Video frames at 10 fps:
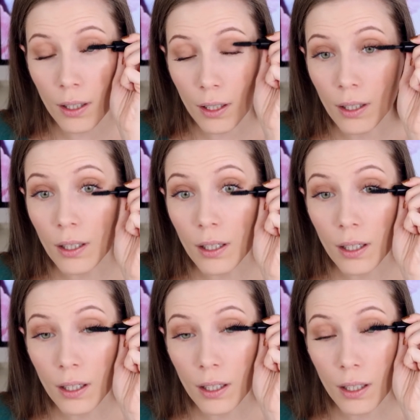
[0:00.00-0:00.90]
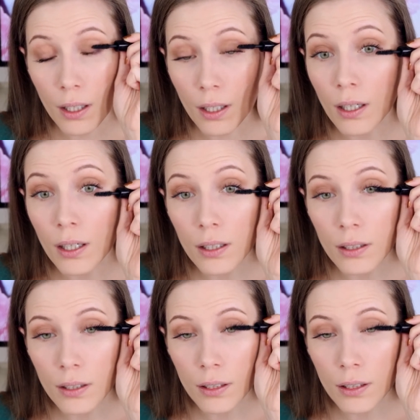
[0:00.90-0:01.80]

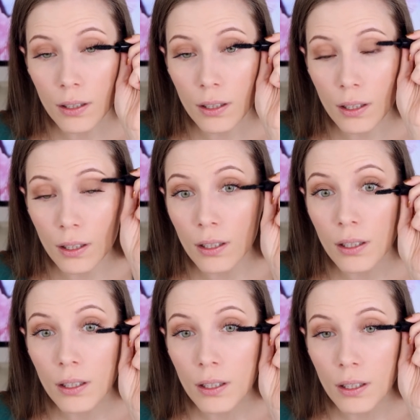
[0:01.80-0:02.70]
[no speech]